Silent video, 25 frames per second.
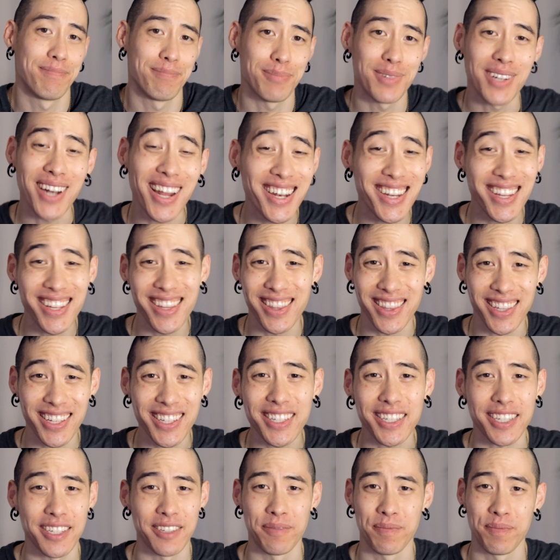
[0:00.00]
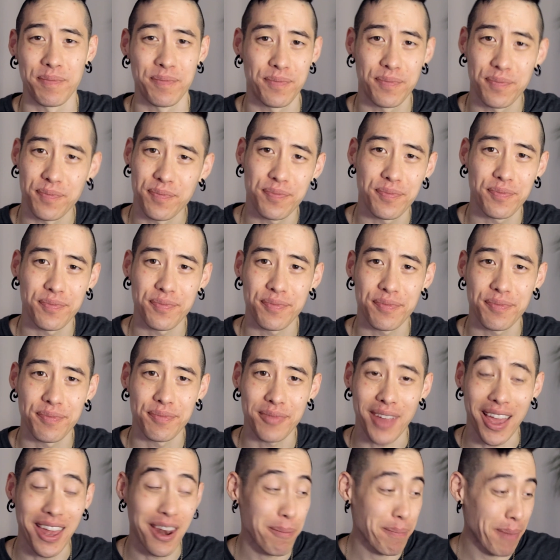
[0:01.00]
But I didn't listen.
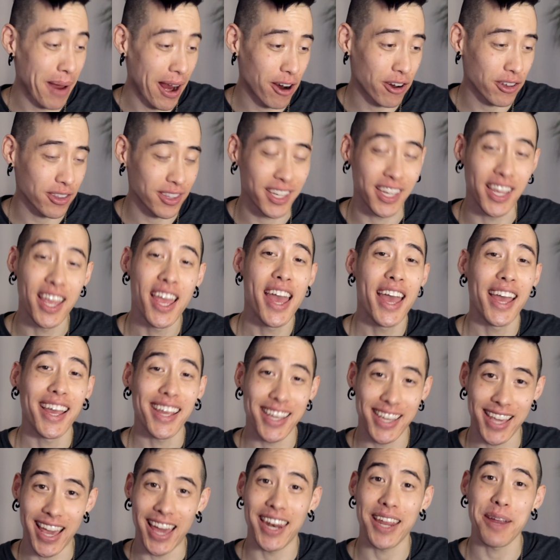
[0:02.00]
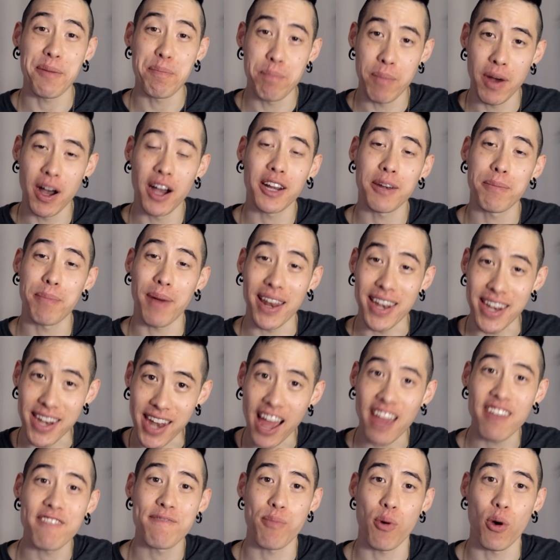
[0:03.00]
And apparently getting mugged by
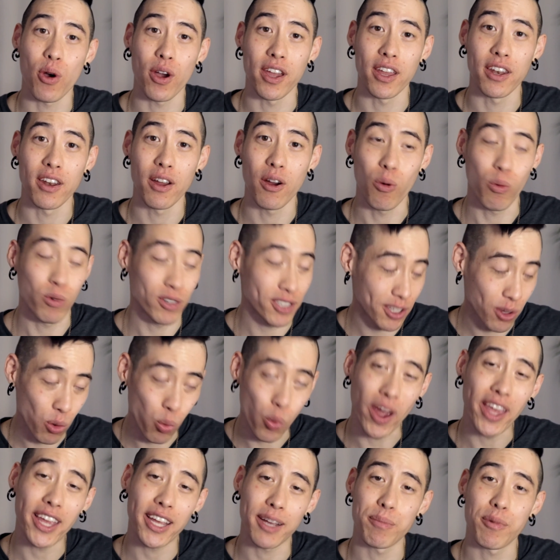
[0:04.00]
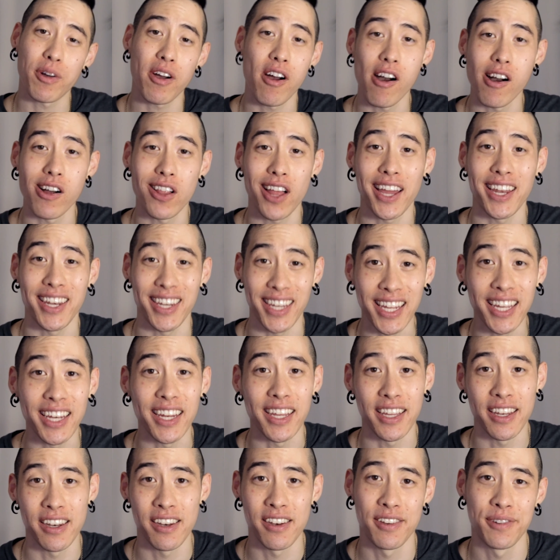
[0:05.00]
knife point was the wake-up call I
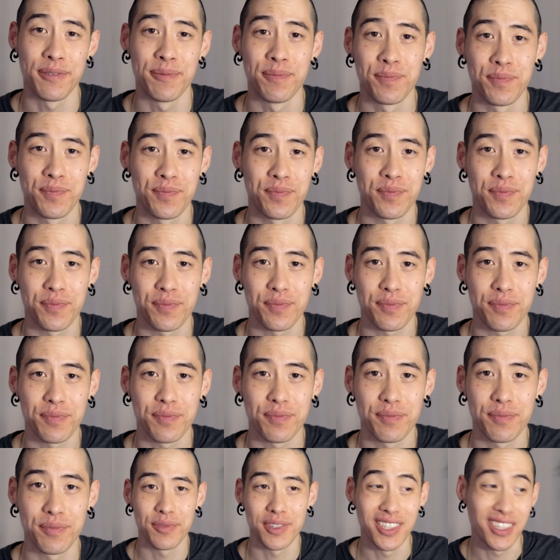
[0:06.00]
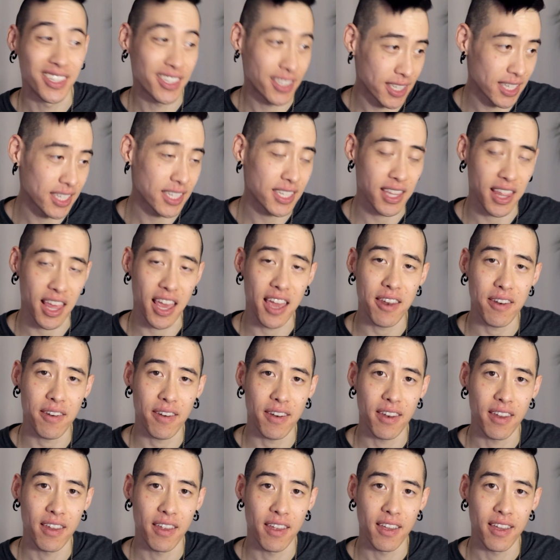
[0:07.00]
needed. Since then,
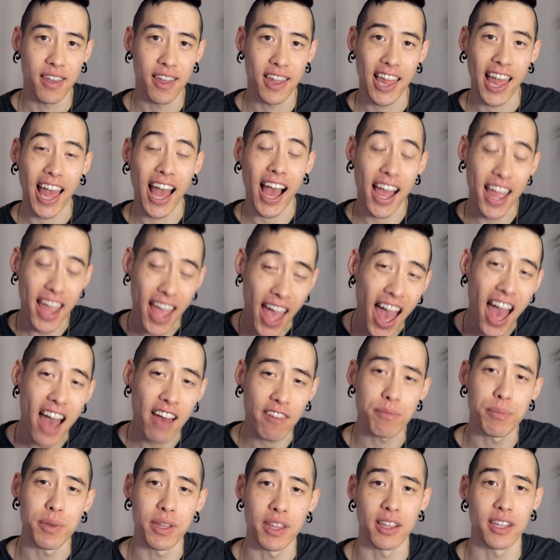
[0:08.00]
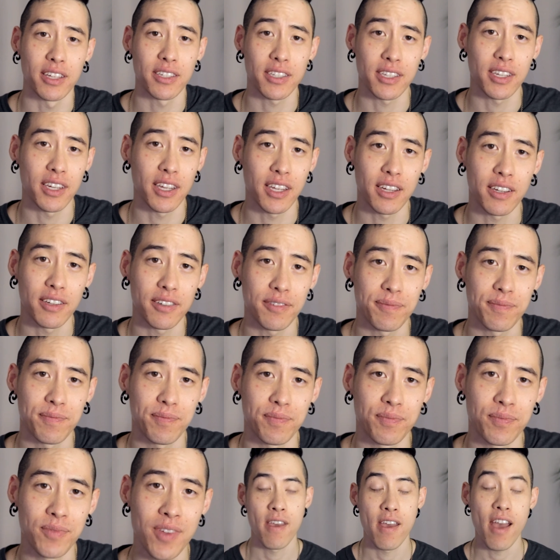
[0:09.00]
I have been listening.
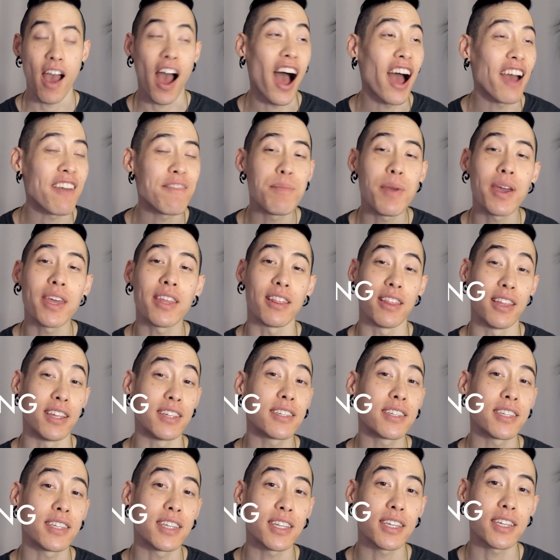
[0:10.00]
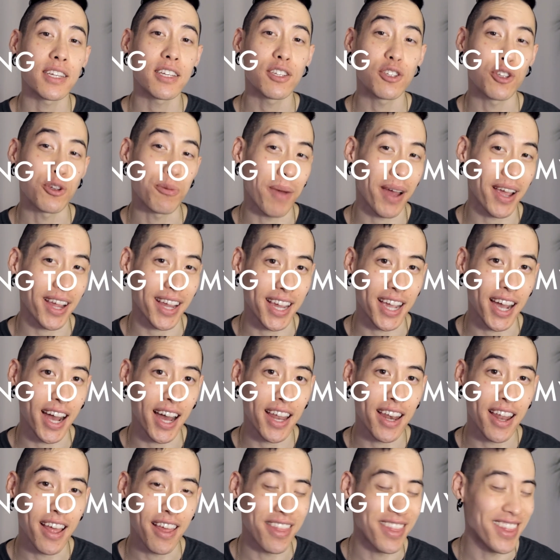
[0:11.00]
I've made listening to my
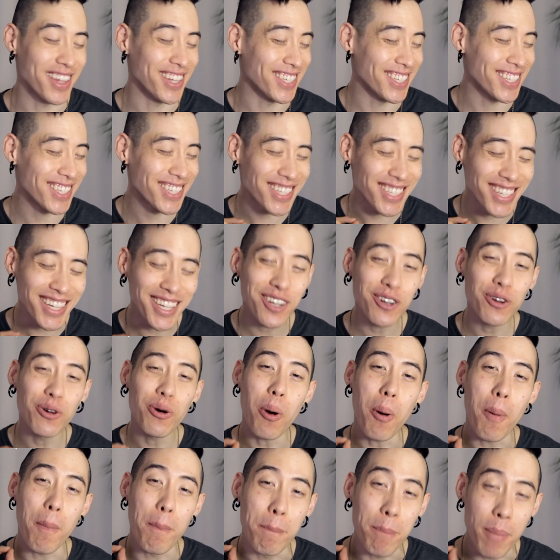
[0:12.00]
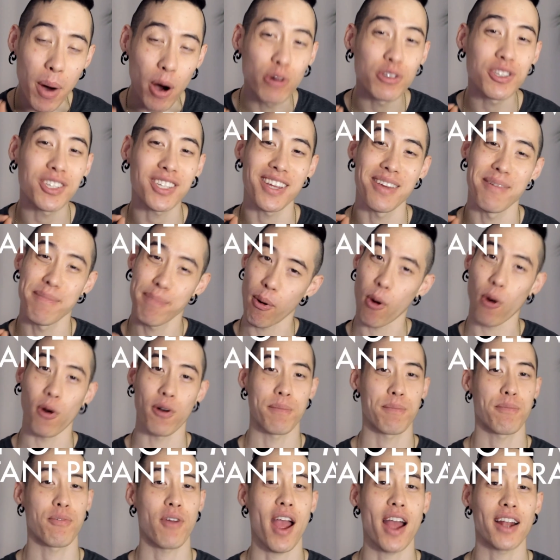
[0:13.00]
gut the single most
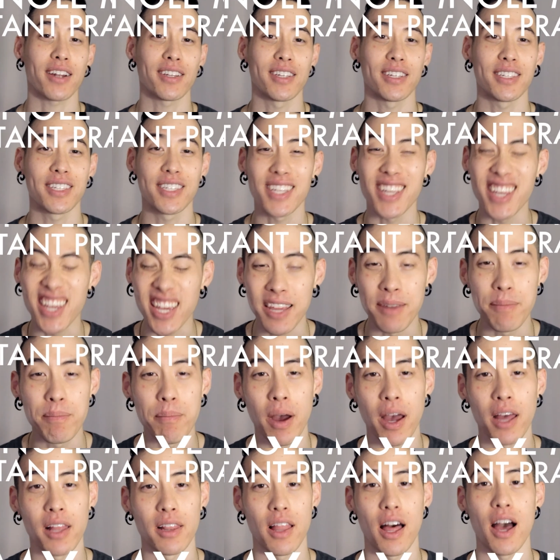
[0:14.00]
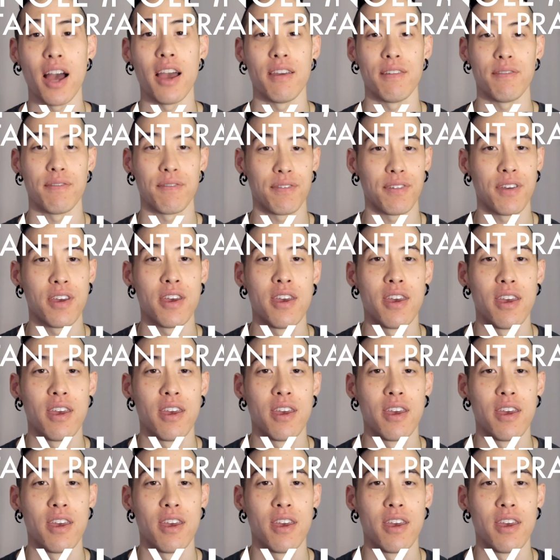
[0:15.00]
important practice in my life.